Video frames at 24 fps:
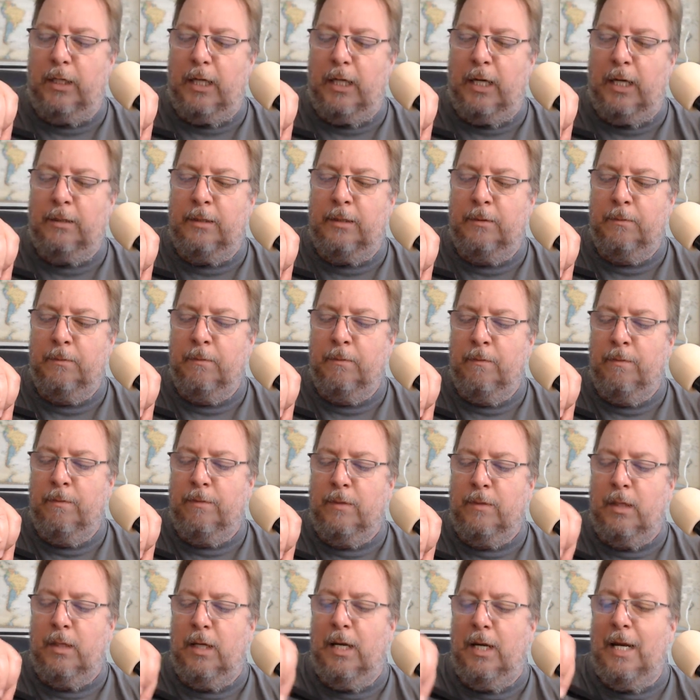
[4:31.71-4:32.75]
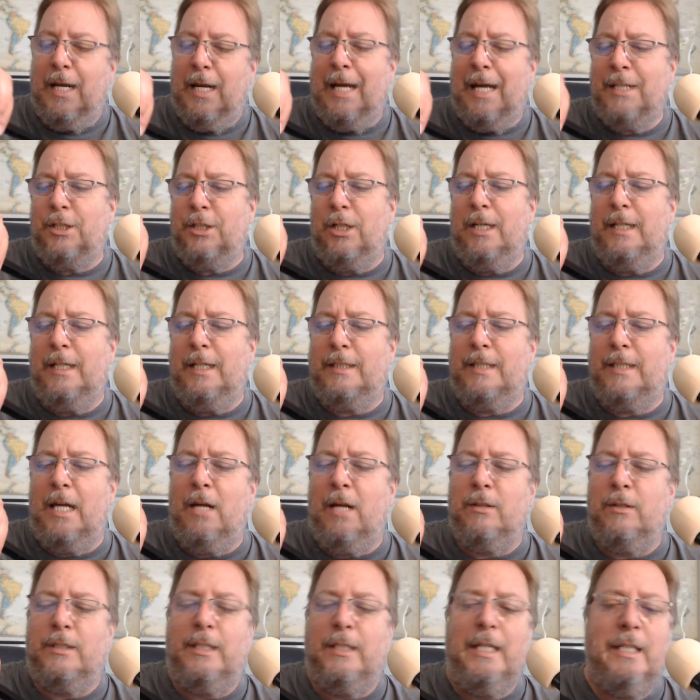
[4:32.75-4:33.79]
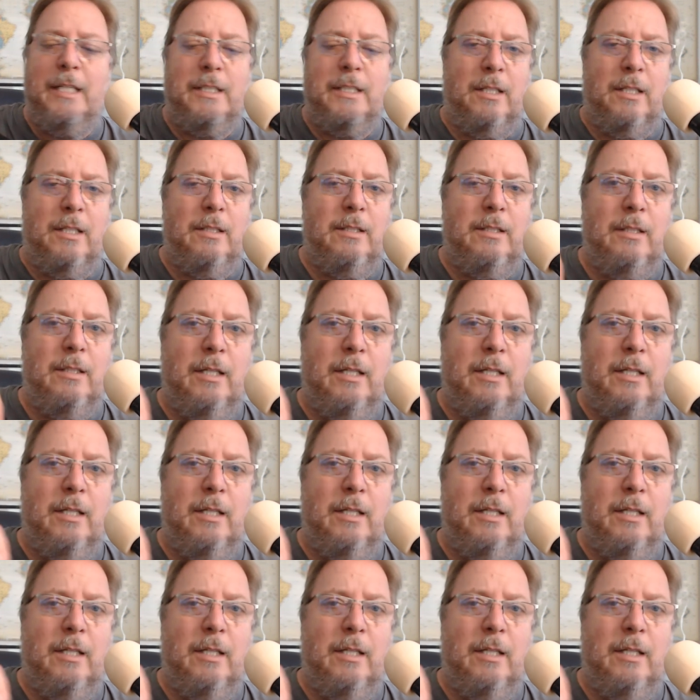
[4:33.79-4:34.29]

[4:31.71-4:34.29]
that, it actually sounds decent.